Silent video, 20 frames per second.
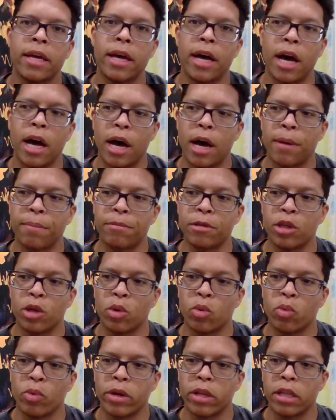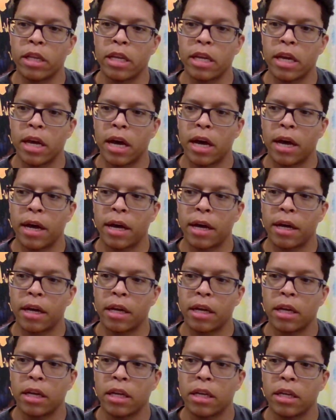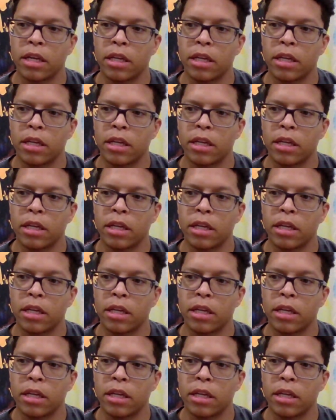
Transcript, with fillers: Um, you're really uh,